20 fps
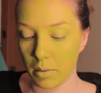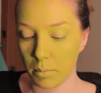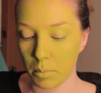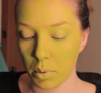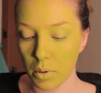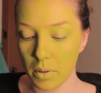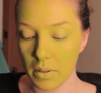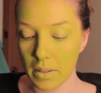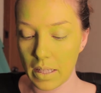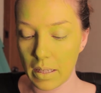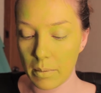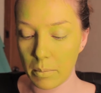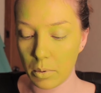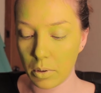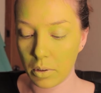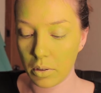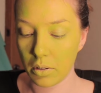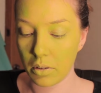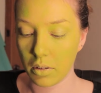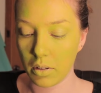put some
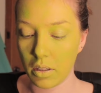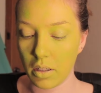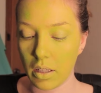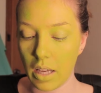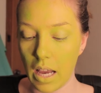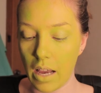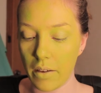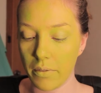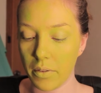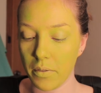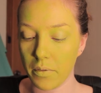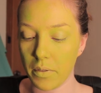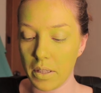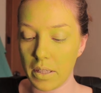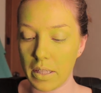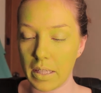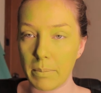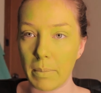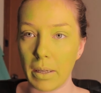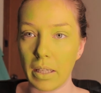on half of the
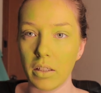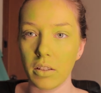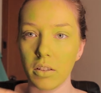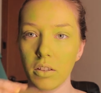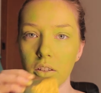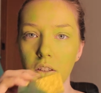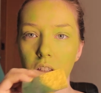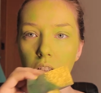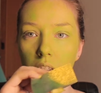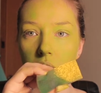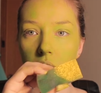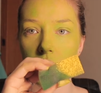sponge,